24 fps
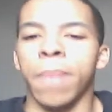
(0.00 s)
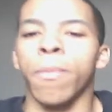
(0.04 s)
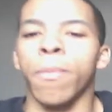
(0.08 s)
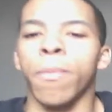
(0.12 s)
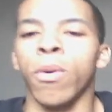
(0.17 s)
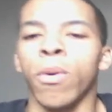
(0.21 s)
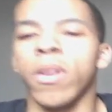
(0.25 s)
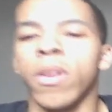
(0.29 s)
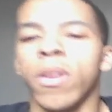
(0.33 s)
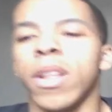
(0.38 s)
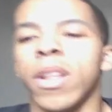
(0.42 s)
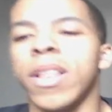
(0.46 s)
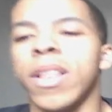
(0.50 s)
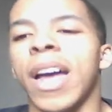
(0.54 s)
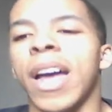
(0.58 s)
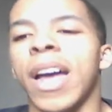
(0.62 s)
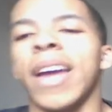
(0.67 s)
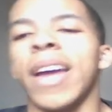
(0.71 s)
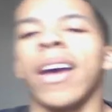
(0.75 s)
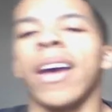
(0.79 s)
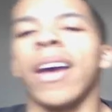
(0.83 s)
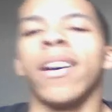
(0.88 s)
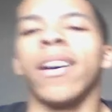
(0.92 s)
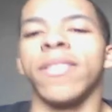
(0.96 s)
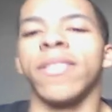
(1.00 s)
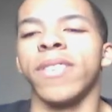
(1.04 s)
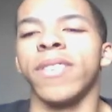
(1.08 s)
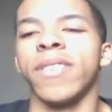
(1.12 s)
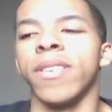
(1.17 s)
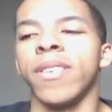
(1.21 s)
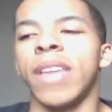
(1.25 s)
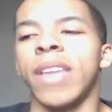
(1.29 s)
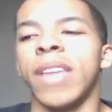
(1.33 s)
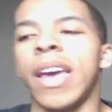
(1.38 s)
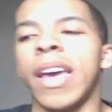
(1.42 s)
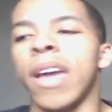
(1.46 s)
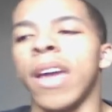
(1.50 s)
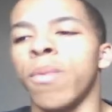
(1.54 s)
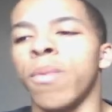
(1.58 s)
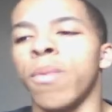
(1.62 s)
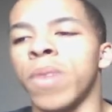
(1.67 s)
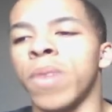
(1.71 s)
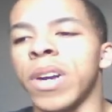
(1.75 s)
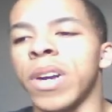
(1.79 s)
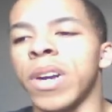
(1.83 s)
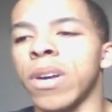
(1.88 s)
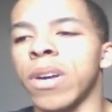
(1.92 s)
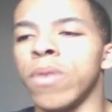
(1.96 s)
more in the light until the end
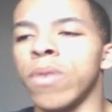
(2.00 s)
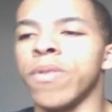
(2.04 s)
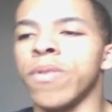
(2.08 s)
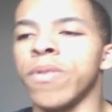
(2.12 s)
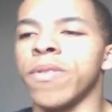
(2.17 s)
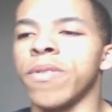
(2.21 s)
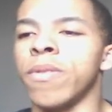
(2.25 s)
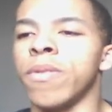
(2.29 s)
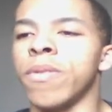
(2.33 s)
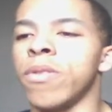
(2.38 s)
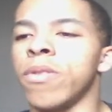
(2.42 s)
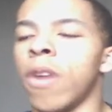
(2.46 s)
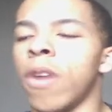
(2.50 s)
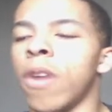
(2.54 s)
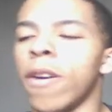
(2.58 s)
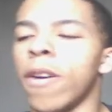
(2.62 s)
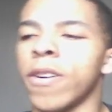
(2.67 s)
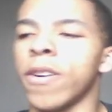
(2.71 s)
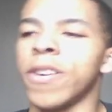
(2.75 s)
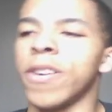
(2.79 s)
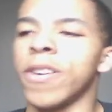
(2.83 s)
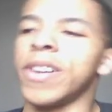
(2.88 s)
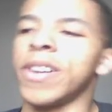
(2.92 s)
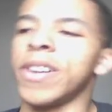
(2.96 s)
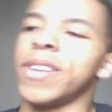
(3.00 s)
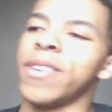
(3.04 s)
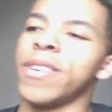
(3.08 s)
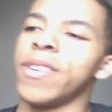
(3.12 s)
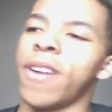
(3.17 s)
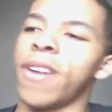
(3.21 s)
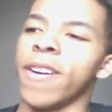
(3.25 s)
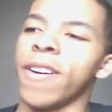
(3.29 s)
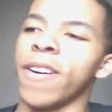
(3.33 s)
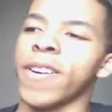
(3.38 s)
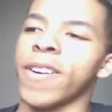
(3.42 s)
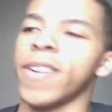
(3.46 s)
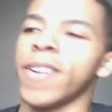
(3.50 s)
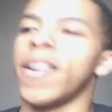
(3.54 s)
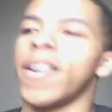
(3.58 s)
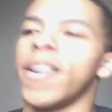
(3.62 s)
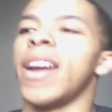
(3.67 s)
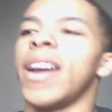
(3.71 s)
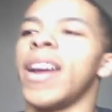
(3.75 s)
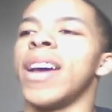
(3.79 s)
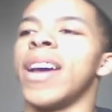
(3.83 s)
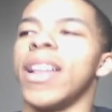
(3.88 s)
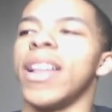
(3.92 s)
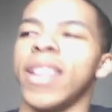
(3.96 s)
where it goes darker and darker,
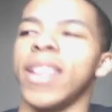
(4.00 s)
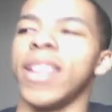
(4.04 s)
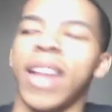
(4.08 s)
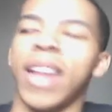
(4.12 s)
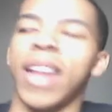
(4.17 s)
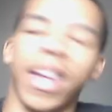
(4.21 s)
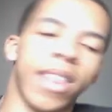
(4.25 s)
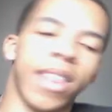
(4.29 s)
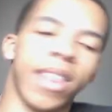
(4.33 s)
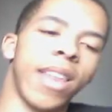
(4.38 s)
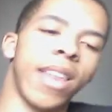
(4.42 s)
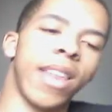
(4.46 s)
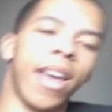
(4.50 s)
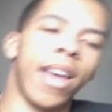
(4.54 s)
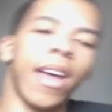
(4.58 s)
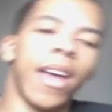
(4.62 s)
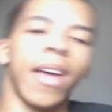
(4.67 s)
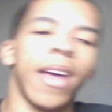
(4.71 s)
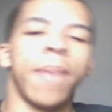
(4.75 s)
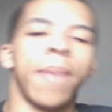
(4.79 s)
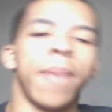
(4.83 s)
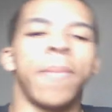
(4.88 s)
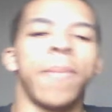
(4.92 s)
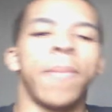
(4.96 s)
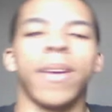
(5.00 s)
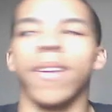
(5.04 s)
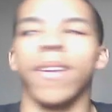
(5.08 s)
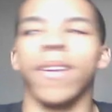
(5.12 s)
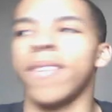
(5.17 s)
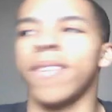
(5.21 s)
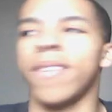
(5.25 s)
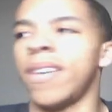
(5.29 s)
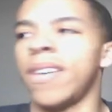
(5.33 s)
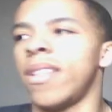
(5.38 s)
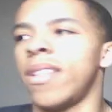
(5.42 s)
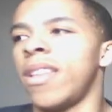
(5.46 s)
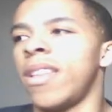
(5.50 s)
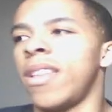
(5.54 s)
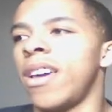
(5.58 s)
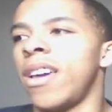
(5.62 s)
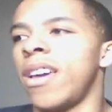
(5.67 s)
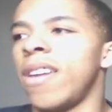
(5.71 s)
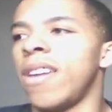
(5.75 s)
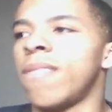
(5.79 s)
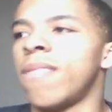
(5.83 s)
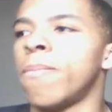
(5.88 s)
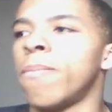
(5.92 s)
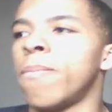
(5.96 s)
and I like that because it
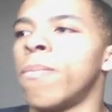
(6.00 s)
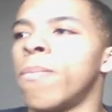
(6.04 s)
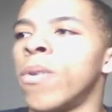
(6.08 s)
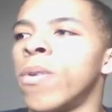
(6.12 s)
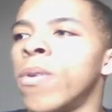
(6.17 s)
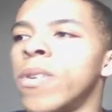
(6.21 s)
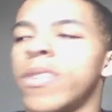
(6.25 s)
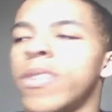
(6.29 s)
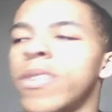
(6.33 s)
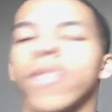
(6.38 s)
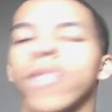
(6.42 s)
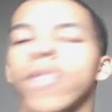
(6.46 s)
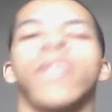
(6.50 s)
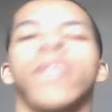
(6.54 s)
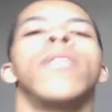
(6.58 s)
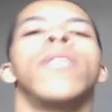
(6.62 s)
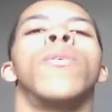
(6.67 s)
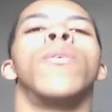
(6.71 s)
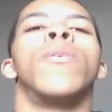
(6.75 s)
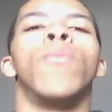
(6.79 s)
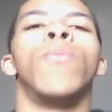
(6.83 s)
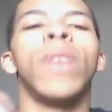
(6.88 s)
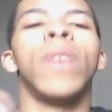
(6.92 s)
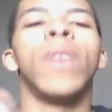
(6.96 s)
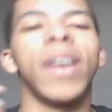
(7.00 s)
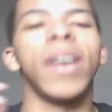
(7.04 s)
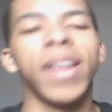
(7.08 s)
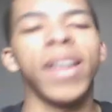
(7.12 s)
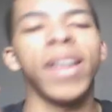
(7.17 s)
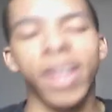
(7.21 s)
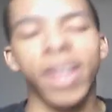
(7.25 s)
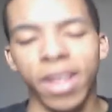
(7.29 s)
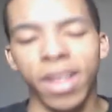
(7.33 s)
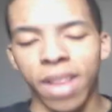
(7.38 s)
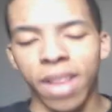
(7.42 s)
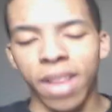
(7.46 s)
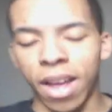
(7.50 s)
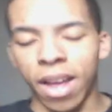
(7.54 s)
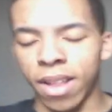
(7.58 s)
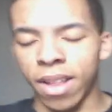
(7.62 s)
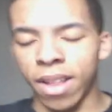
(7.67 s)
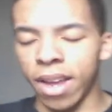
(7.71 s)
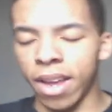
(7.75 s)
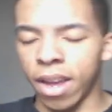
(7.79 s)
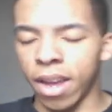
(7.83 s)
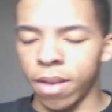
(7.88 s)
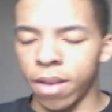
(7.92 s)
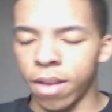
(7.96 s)
leads more into one. I
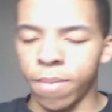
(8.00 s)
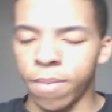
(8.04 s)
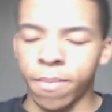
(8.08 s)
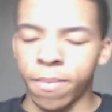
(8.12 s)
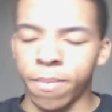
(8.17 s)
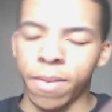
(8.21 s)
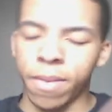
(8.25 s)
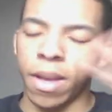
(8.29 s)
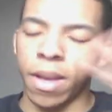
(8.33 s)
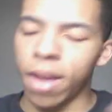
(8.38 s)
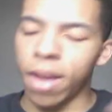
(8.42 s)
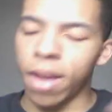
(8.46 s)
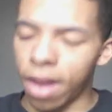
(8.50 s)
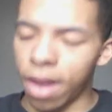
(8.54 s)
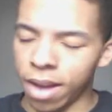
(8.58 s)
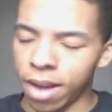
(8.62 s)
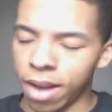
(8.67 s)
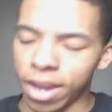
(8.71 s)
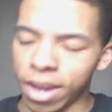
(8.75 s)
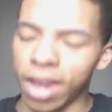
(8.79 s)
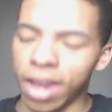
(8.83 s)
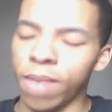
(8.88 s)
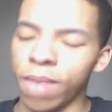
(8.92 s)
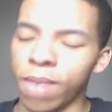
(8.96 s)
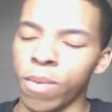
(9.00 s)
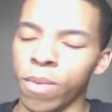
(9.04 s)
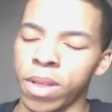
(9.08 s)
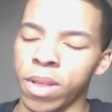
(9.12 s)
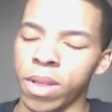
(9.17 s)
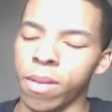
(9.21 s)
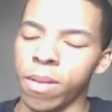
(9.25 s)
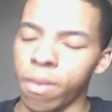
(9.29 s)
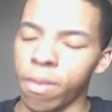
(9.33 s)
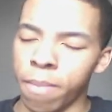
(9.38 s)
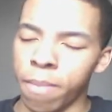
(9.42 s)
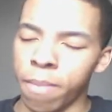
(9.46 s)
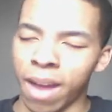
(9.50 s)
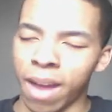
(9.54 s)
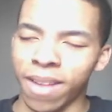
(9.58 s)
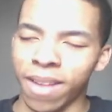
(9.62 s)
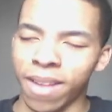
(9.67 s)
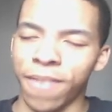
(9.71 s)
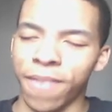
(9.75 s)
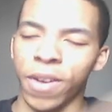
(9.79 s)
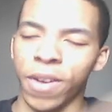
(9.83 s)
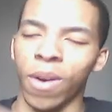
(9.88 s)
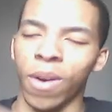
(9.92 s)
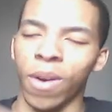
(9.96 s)
like how the again with
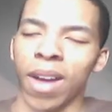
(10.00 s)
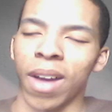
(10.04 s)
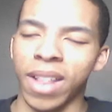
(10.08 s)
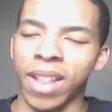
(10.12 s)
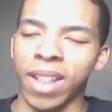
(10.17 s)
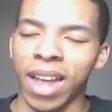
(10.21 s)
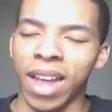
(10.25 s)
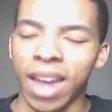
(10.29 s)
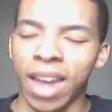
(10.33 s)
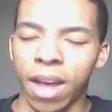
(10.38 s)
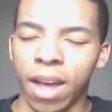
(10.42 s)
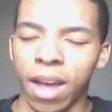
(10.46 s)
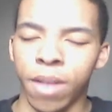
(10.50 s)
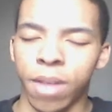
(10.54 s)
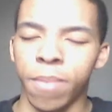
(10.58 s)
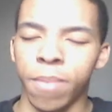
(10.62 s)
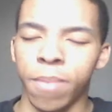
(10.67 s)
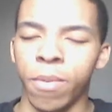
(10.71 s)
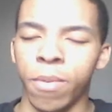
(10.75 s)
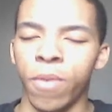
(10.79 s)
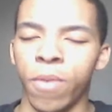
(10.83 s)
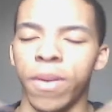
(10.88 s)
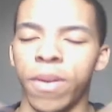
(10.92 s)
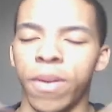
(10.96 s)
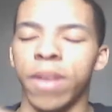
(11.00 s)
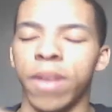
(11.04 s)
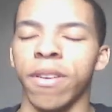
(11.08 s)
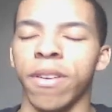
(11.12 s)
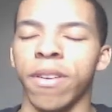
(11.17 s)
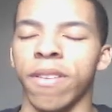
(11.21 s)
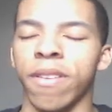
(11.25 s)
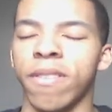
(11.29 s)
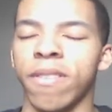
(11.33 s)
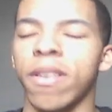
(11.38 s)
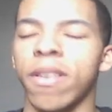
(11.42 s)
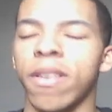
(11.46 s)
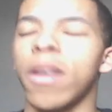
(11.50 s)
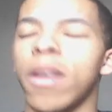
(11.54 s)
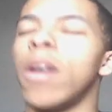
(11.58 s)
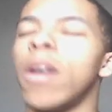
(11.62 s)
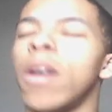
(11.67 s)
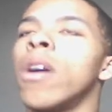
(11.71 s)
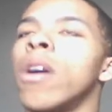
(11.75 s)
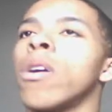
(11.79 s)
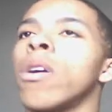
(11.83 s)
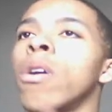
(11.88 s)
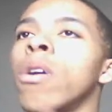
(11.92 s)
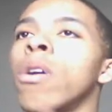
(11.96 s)
Magnifico, I like how the movie just
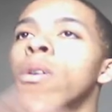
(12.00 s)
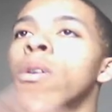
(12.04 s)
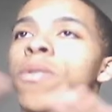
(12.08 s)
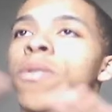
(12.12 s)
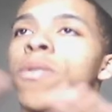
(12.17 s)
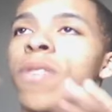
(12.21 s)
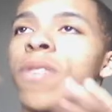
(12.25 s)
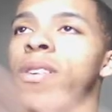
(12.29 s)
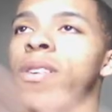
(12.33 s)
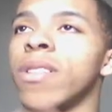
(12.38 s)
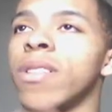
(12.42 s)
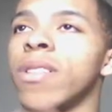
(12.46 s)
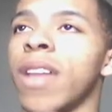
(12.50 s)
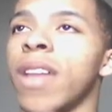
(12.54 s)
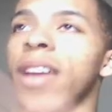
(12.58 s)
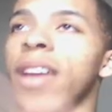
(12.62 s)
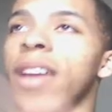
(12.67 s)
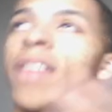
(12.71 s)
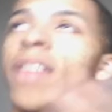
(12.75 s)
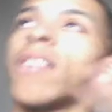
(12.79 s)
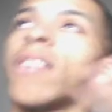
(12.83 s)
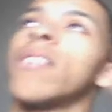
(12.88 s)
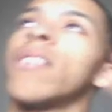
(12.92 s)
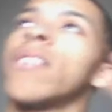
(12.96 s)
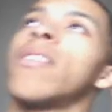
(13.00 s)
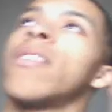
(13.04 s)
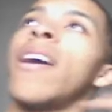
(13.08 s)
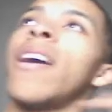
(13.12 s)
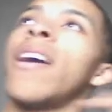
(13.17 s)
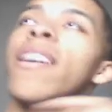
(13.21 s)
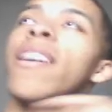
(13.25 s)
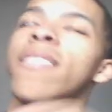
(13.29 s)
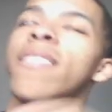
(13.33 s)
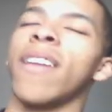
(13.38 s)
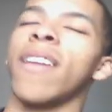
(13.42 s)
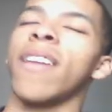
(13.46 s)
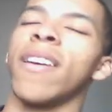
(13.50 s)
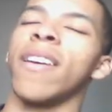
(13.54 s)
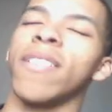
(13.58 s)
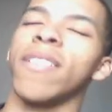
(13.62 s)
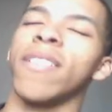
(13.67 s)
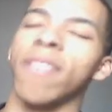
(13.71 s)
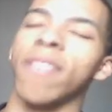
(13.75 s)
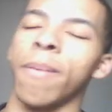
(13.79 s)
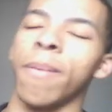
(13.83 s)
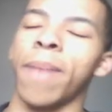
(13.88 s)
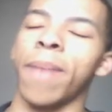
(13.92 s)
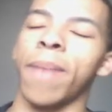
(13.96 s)
goes like takes
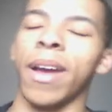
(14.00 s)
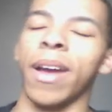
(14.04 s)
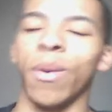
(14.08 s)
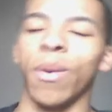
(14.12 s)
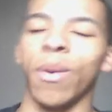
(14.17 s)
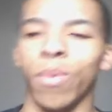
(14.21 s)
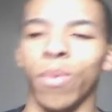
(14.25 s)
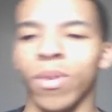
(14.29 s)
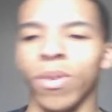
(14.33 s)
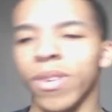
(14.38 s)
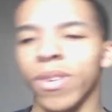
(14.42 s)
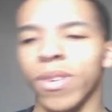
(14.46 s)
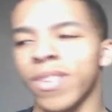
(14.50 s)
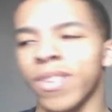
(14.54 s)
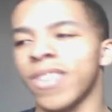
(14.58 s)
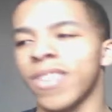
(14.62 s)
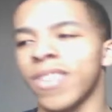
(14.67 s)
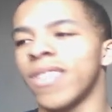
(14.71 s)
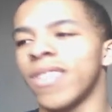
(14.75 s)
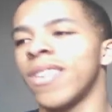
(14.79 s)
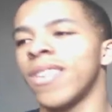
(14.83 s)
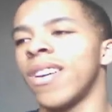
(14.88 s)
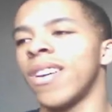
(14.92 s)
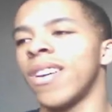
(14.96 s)
somebody who looks